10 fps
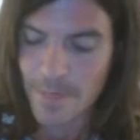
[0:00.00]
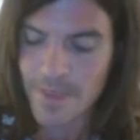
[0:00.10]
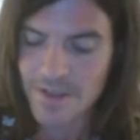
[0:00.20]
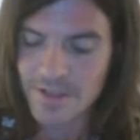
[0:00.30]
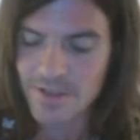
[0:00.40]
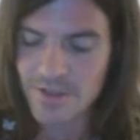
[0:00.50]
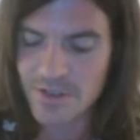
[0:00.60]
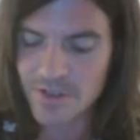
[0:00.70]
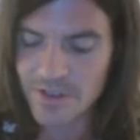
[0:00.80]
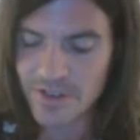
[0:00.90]
So
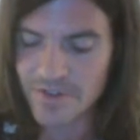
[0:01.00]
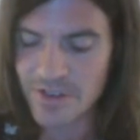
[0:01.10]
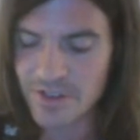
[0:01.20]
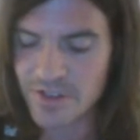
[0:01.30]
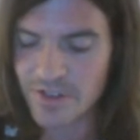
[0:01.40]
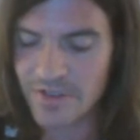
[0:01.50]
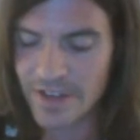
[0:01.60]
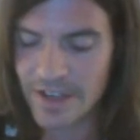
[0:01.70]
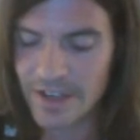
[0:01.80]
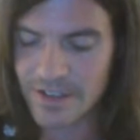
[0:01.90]
starting things off
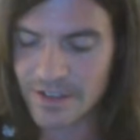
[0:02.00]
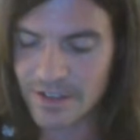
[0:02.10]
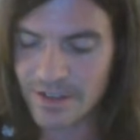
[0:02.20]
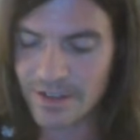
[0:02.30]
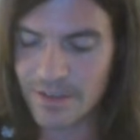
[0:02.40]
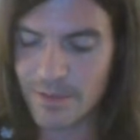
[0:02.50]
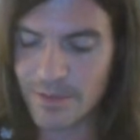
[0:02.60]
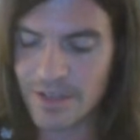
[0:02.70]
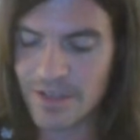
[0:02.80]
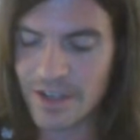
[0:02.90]
at number
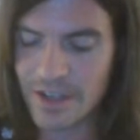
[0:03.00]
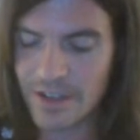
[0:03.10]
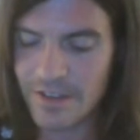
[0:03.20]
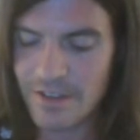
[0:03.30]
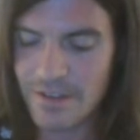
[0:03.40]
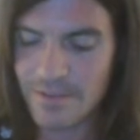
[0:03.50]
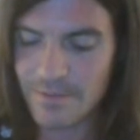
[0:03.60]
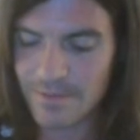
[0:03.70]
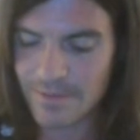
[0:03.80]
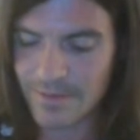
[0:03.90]
10,
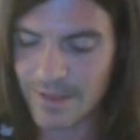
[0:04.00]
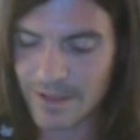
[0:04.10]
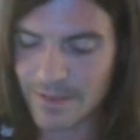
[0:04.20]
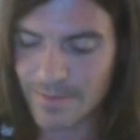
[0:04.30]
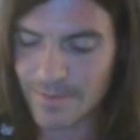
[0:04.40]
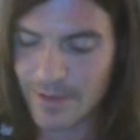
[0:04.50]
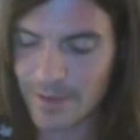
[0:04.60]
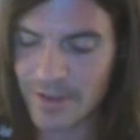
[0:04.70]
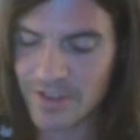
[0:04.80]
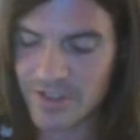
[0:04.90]
I'm
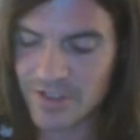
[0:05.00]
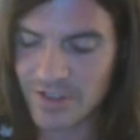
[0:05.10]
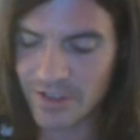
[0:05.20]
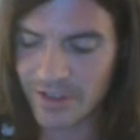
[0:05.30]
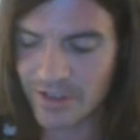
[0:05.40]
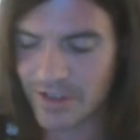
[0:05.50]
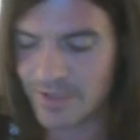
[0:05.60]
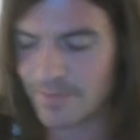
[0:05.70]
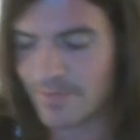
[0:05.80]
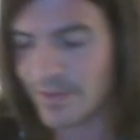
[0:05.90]
having to slide these
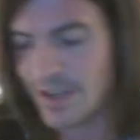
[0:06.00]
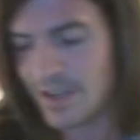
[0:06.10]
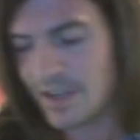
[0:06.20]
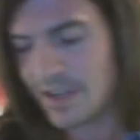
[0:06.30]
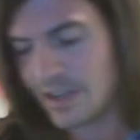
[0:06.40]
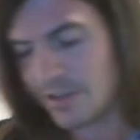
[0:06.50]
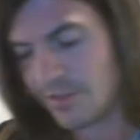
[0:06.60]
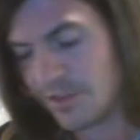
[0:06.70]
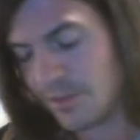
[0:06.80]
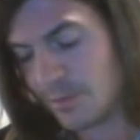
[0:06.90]
out the
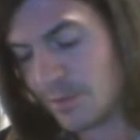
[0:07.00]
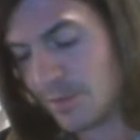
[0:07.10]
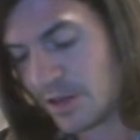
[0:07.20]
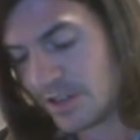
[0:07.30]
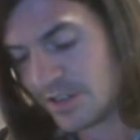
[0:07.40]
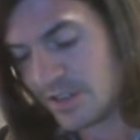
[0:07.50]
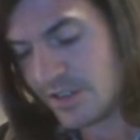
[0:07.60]
number binder.